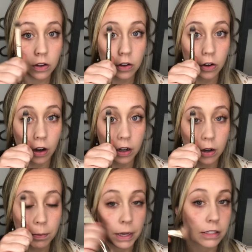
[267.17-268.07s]
You're not gonna
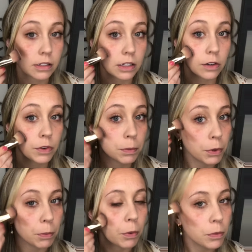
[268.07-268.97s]
go past the center of your
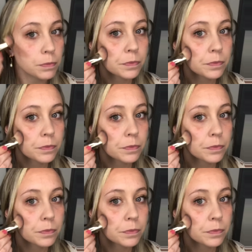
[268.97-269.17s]
pupil.